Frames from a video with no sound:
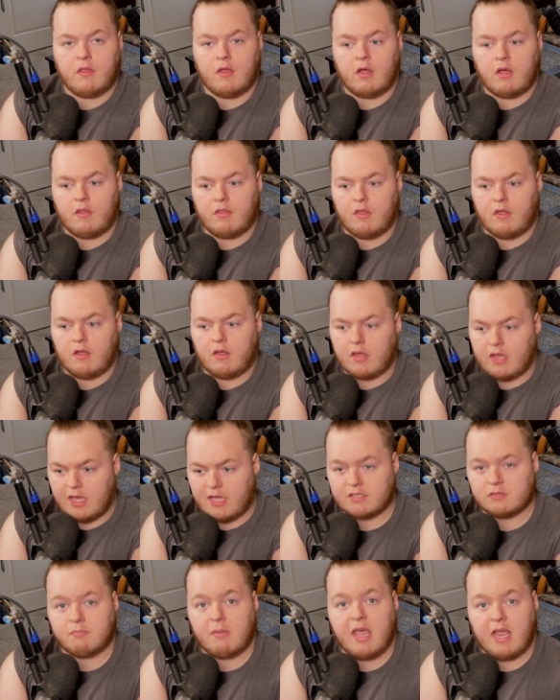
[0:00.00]
the, the
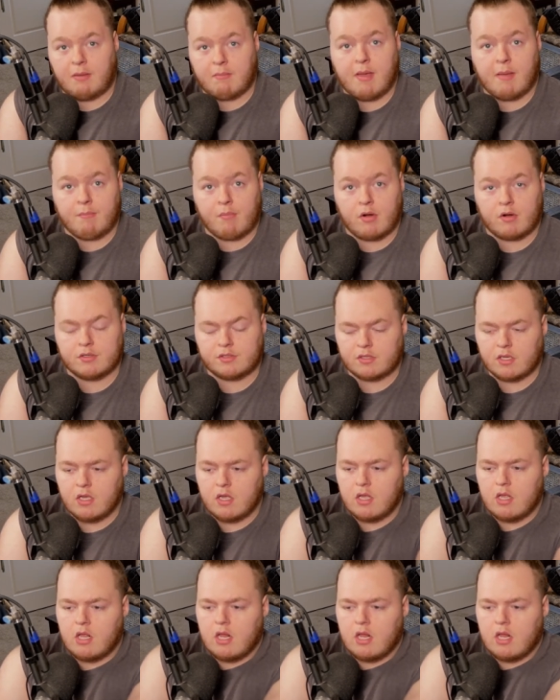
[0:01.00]
his main members,